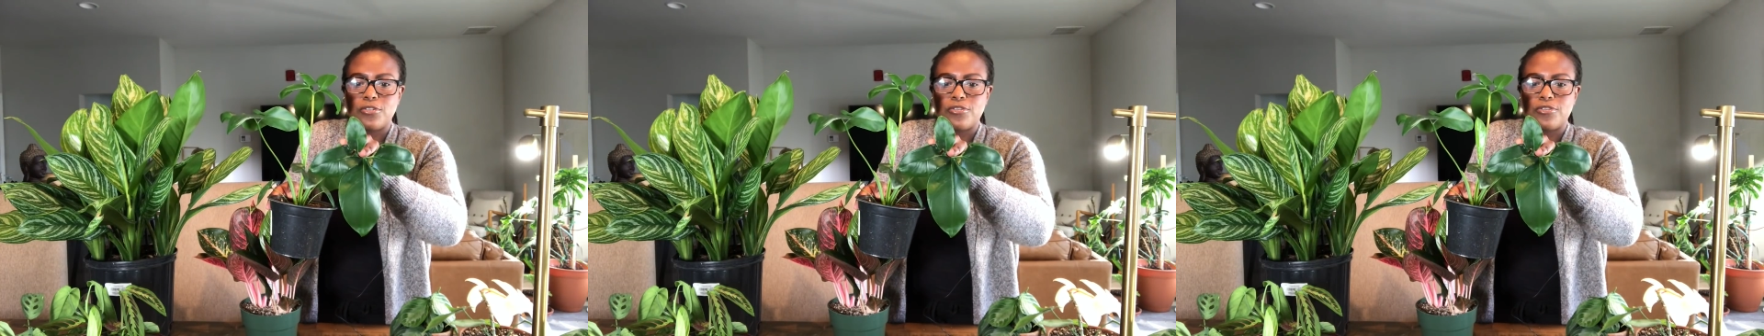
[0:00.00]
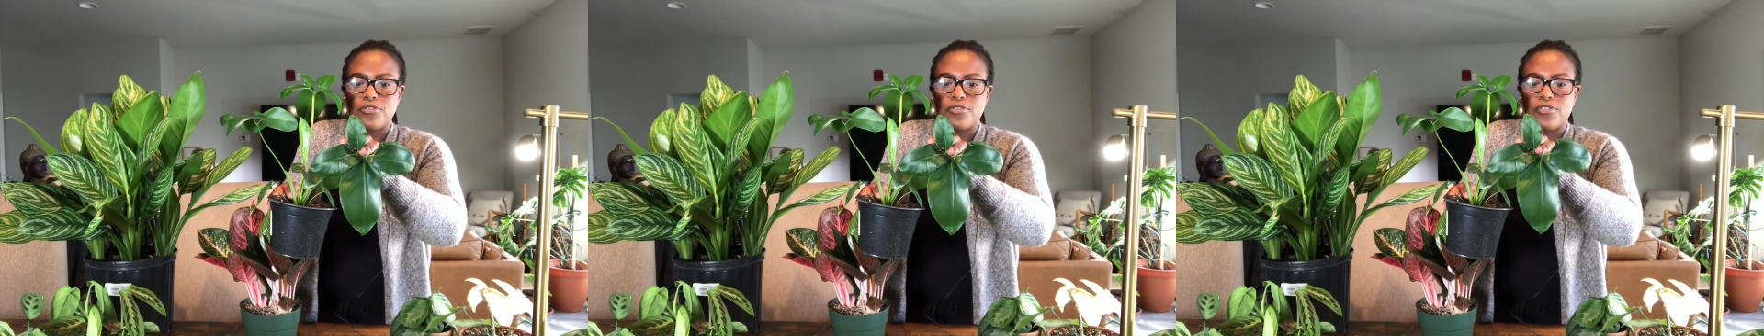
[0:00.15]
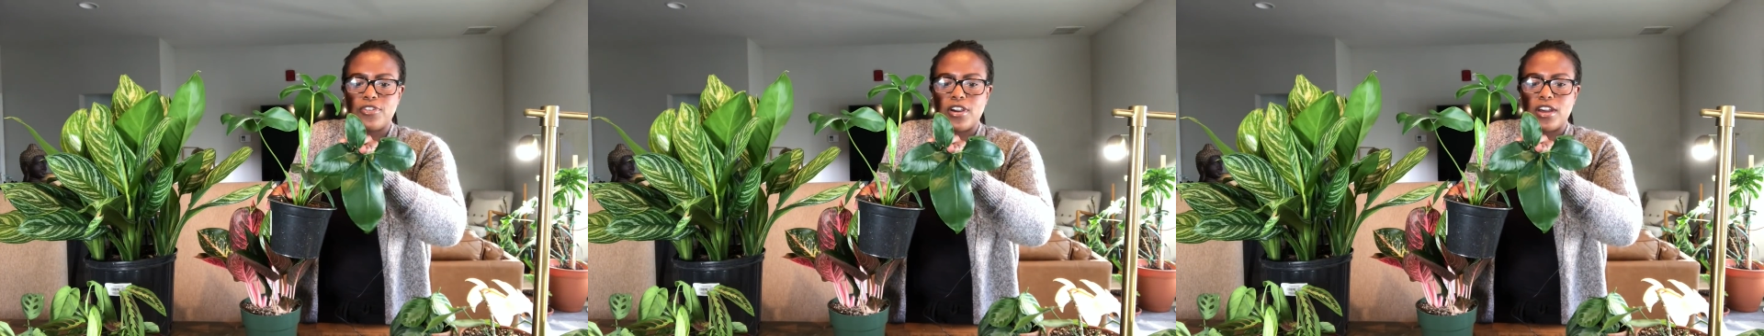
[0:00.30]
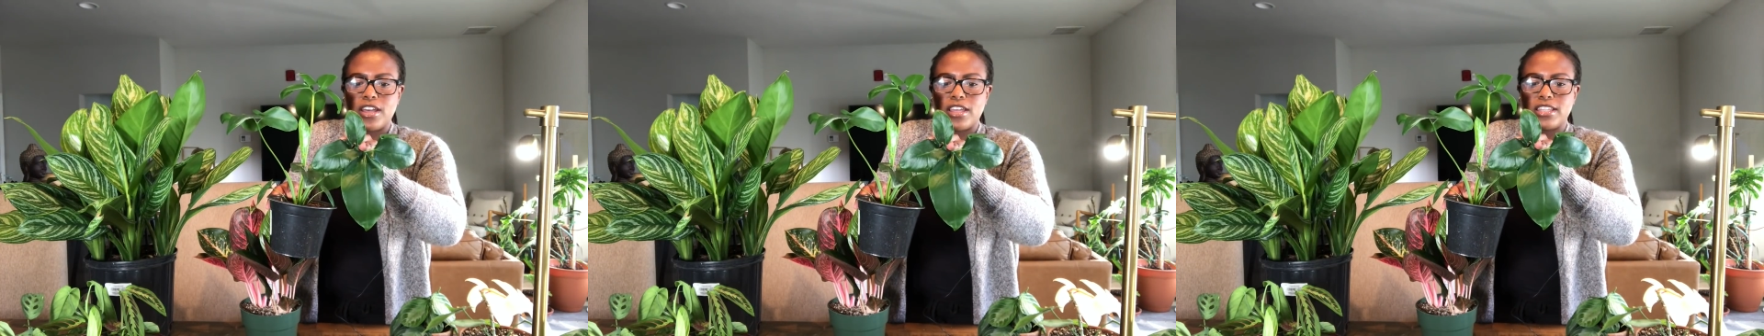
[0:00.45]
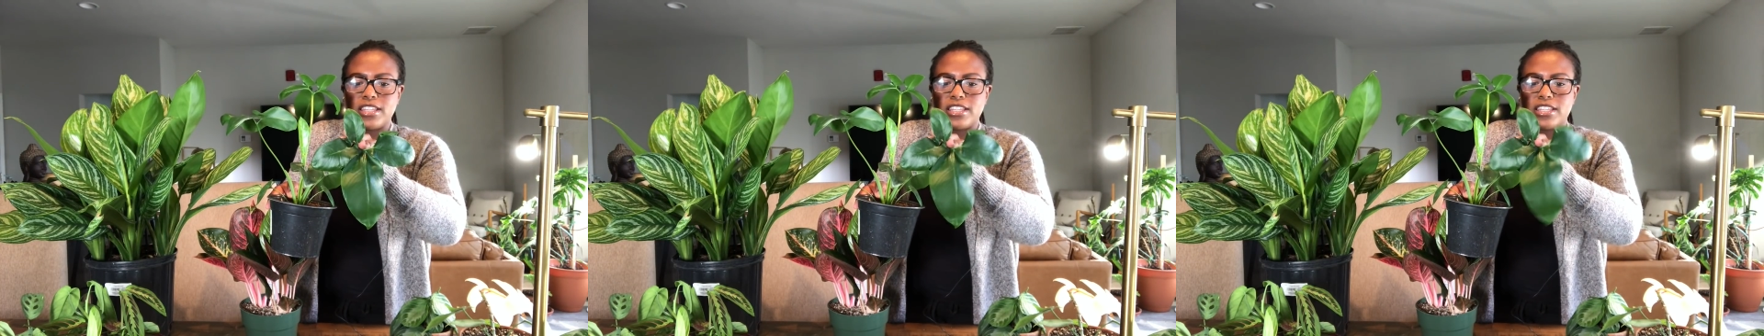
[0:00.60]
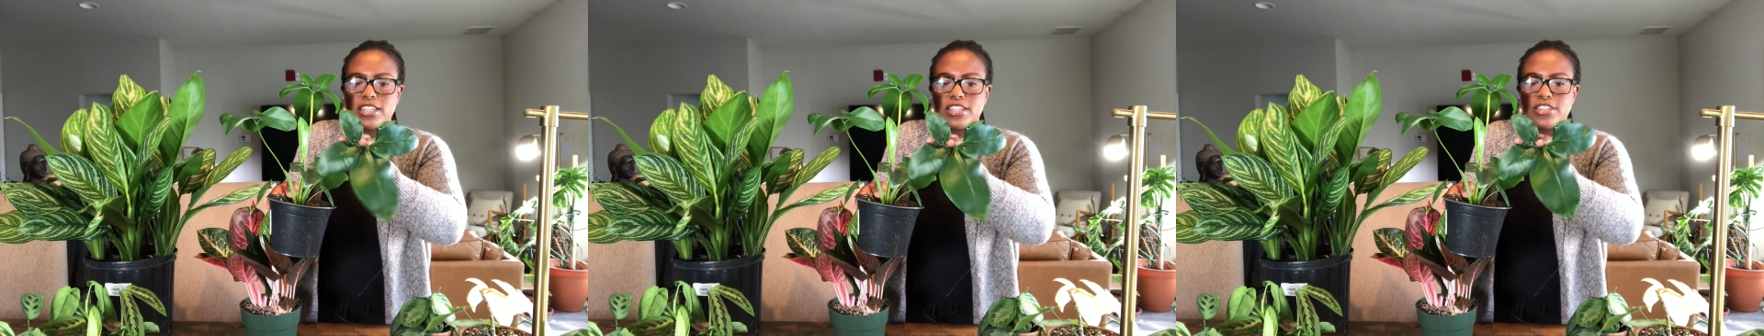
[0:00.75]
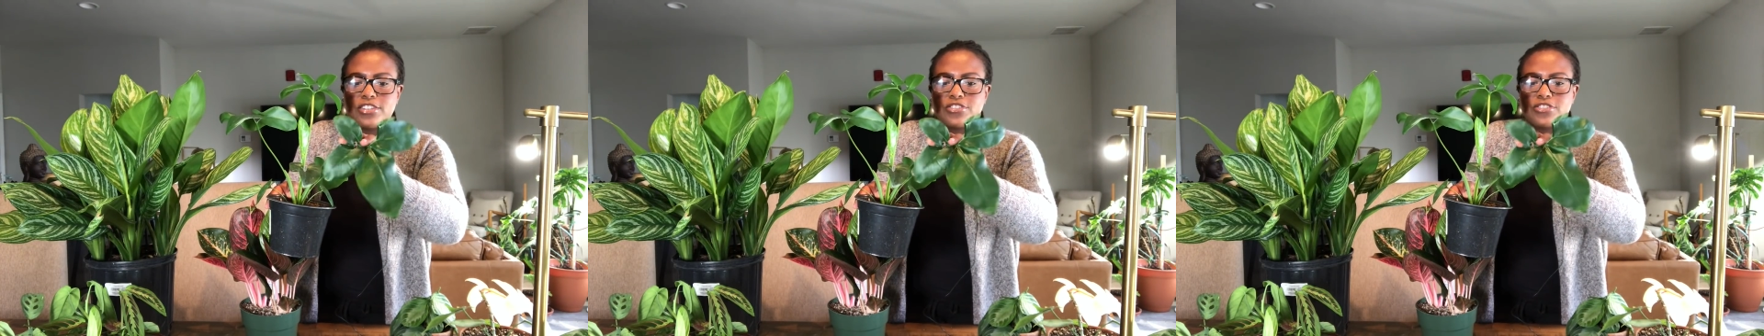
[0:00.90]
fun
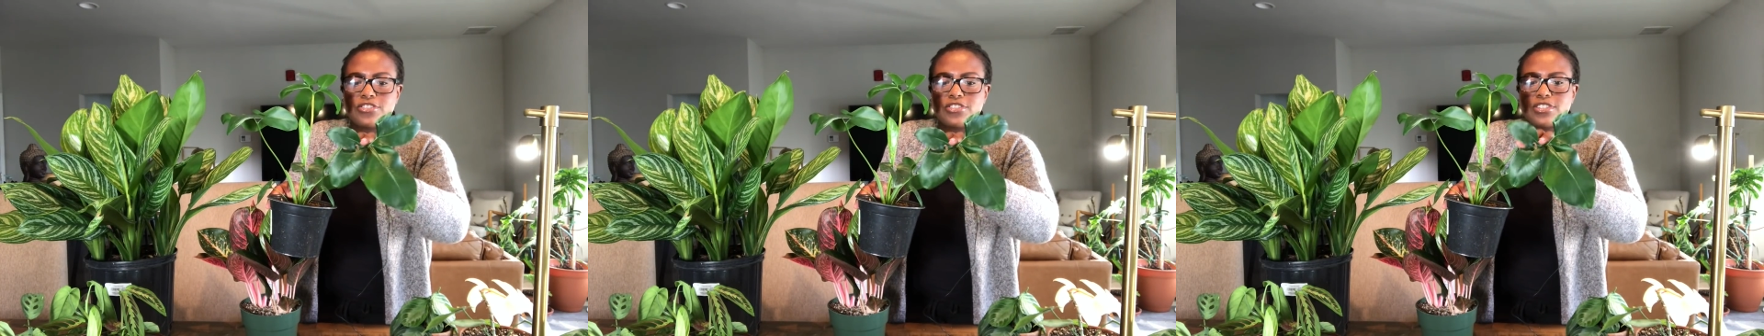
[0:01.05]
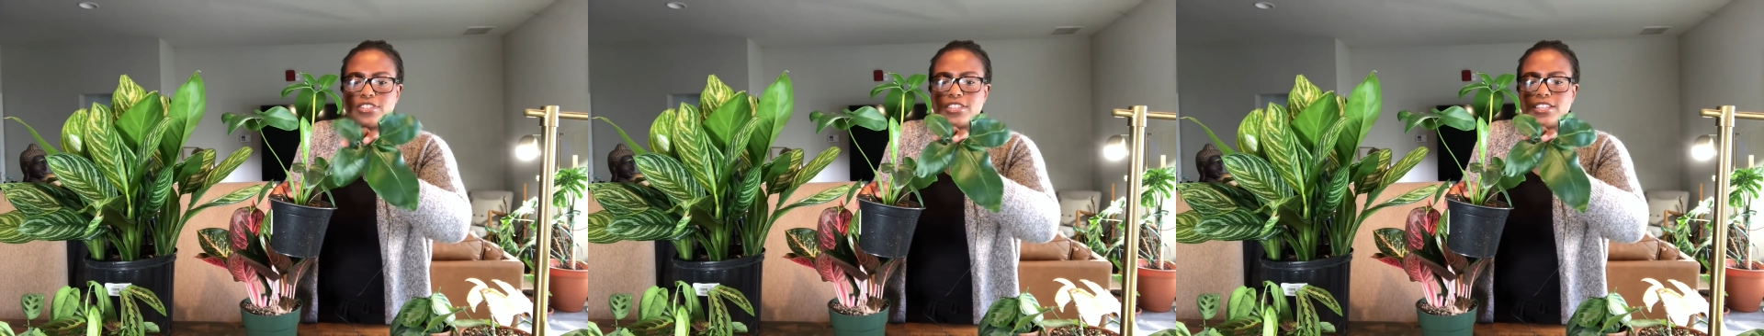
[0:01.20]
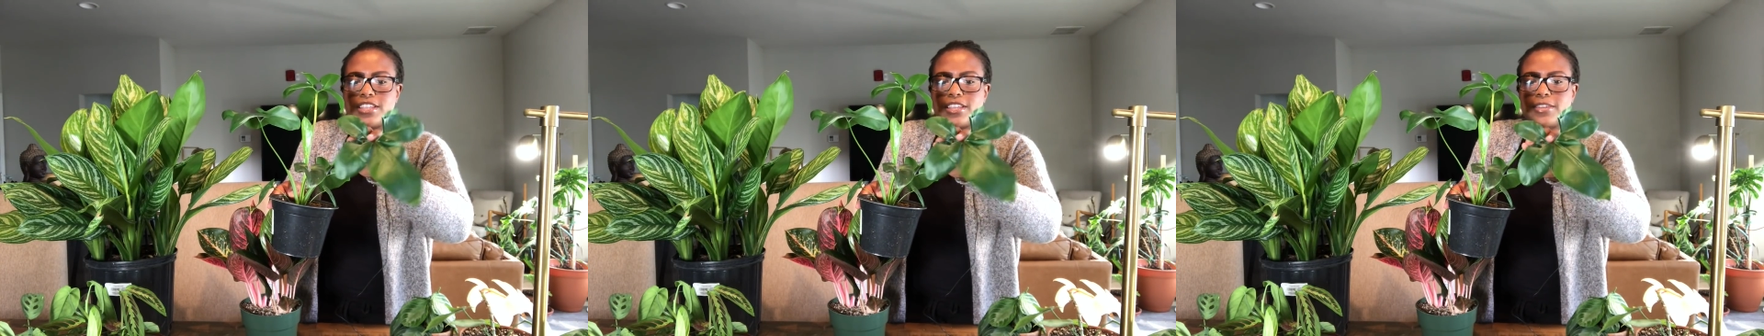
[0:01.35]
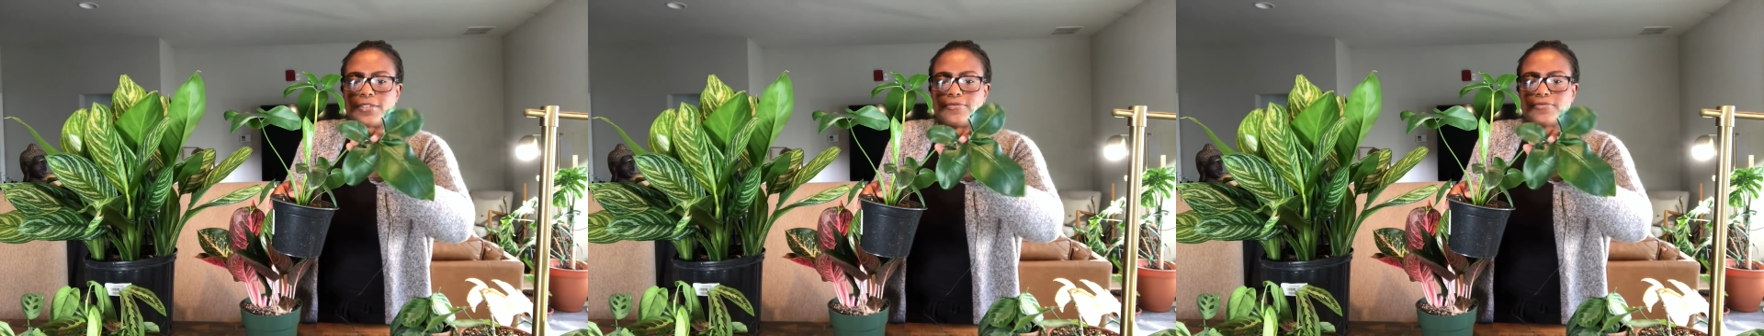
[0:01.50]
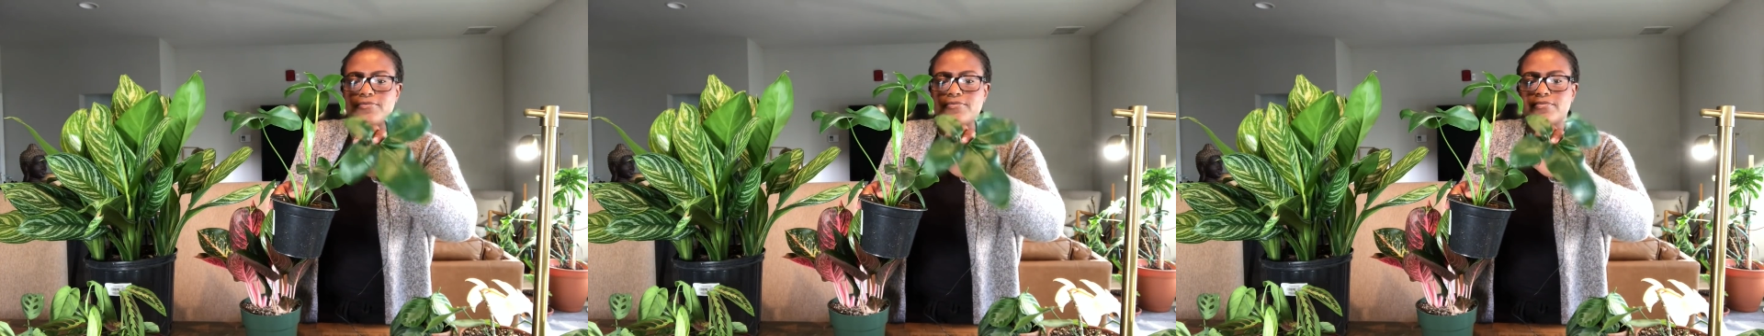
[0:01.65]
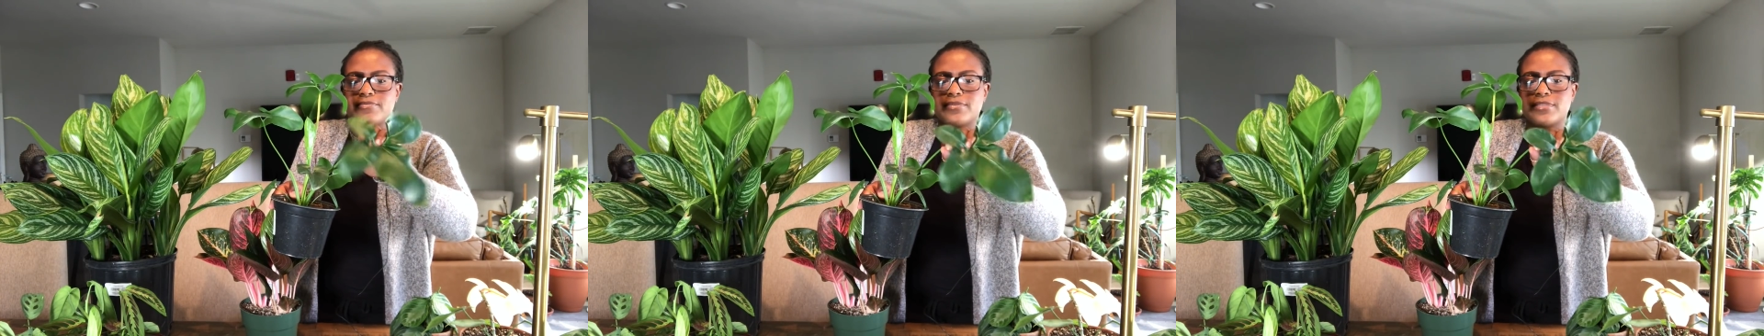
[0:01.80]
and interesting.